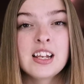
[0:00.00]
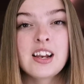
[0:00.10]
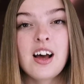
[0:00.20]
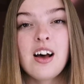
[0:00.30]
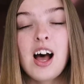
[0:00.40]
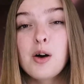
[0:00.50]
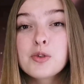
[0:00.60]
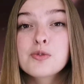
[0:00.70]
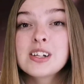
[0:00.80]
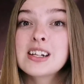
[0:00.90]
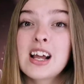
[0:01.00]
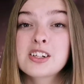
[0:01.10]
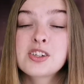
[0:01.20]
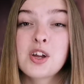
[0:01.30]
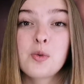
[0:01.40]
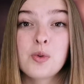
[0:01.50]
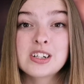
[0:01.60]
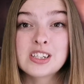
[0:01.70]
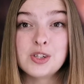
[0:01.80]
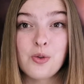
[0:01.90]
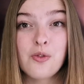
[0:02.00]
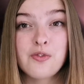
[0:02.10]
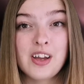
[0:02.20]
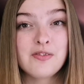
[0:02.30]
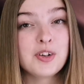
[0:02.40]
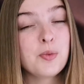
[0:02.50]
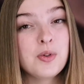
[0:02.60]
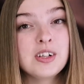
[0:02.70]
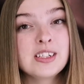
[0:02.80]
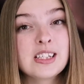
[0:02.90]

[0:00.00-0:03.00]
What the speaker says: Now I would really like to know what is your favorite oil,